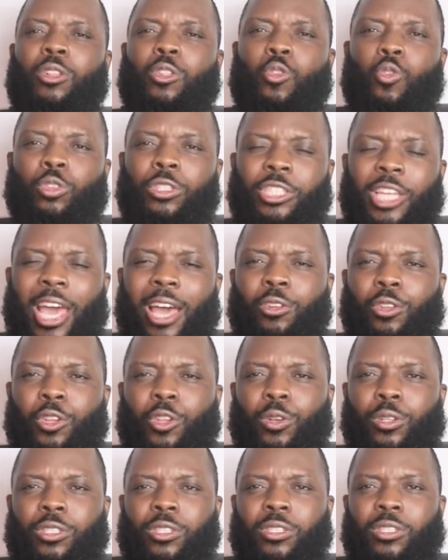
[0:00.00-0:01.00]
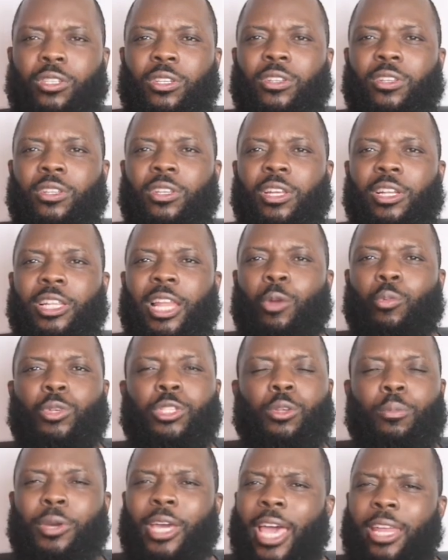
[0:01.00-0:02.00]
look down on us, like
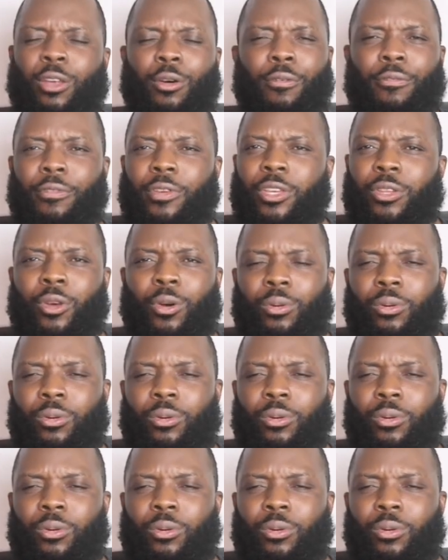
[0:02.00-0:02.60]
with some kind of,